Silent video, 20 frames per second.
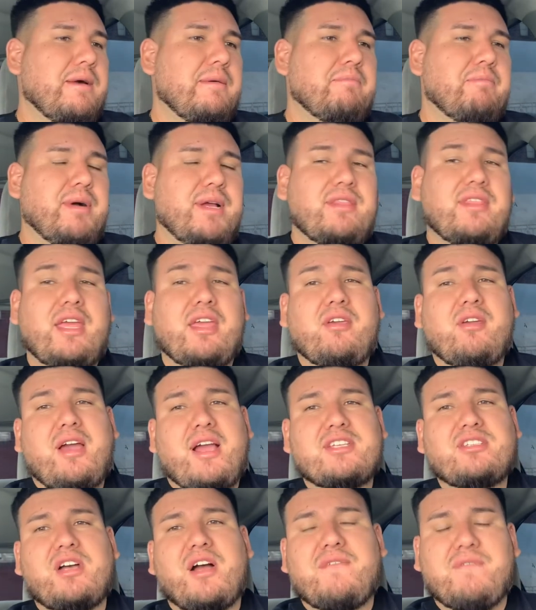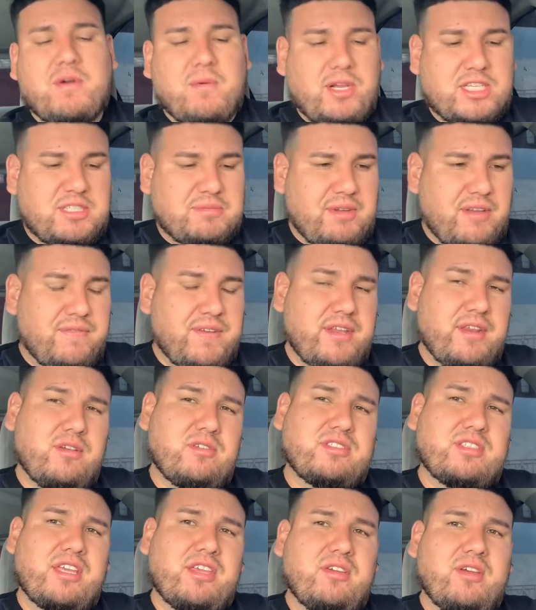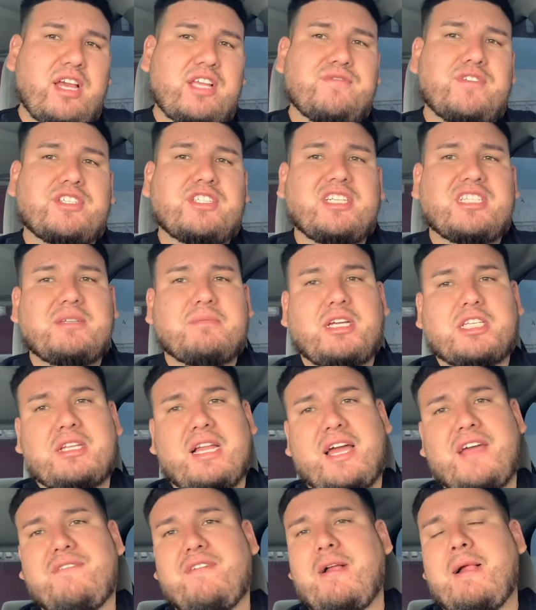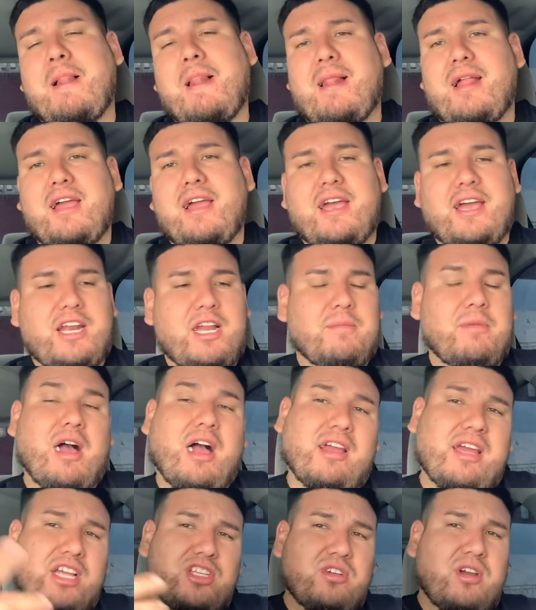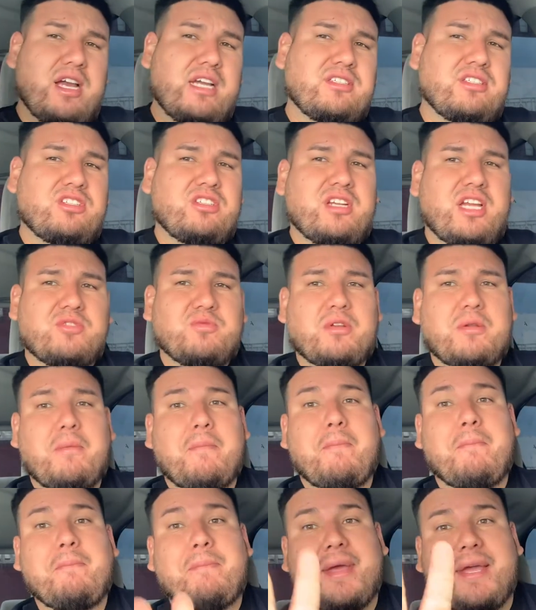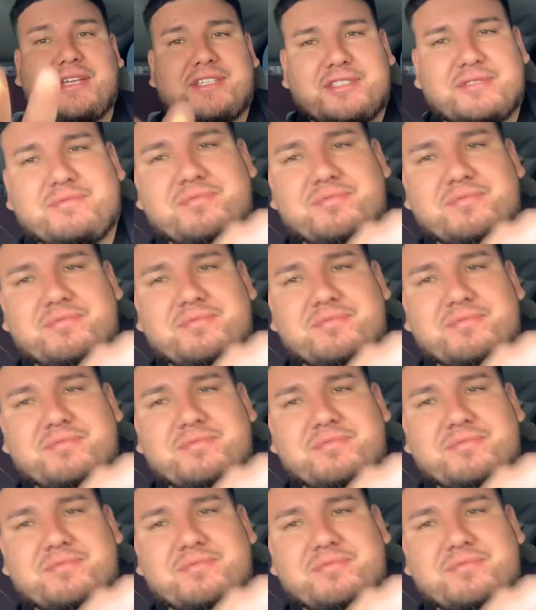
But thank you guys all for watching my videos. Thank you guys for changing my life. And um, I'll catch you guys on the next one. Peace.